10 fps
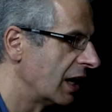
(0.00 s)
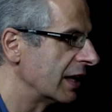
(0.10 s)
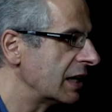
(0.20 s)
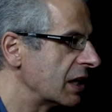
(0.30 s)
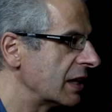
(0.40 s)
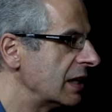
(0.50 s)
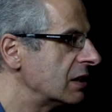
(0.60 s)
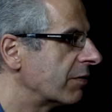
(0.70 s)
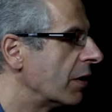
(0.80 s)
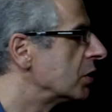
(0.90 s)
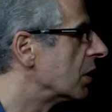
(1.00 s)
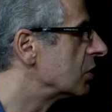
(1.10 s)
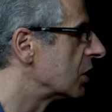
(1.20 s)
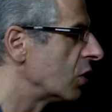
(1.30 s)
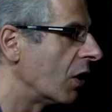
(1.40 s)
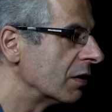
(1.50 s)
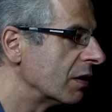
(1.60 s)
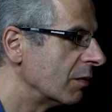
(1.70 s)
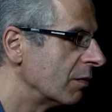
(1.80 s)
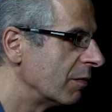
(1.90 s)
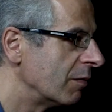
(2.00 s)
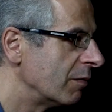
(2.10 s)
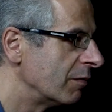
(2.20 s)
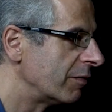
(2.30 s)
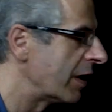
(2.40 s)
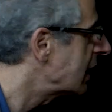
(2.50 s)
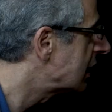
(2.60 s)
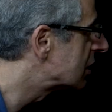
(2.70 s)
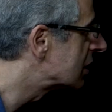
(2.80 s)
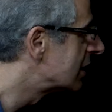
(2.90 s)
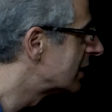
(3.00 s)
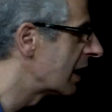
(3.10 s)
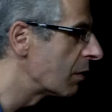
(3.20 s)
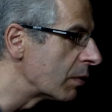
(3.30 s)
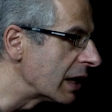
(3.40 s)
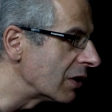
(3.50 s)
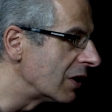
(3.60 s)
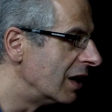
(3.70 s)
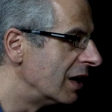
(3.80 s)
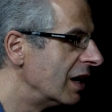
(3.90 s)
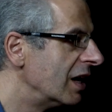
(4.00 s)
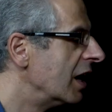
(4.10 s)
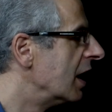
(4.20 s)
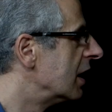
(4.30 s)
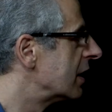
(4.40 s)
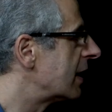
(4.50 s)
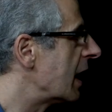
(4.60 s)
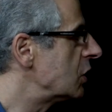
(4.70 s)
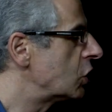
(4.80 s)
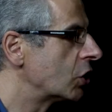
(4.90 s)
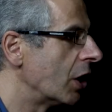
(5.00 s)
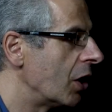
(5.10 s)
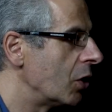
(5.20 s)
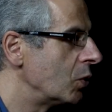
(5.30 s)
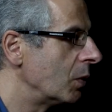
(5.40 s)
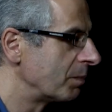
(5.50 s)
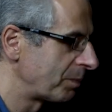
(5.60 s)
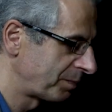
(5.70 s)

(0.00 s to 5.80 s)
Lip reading: And they said these photos are not fakes, they're real. They show